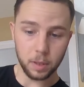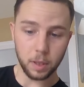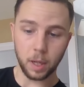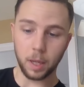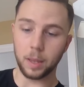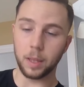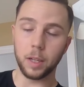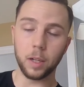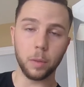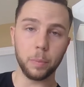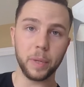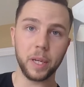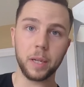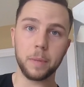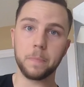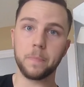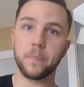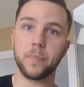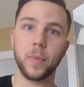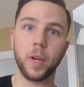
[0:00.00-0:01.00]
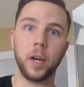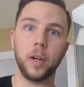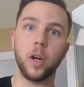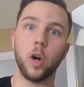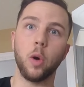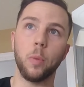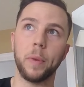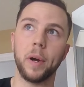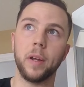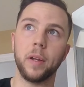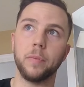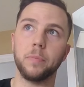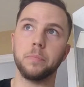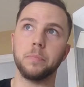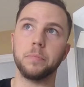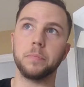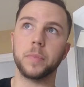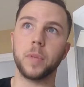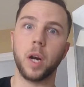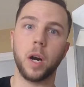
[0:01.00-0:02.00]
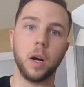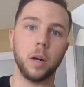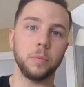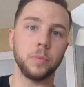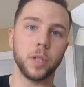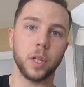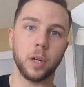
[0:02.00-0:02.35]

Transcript: a little bit, I know my carbs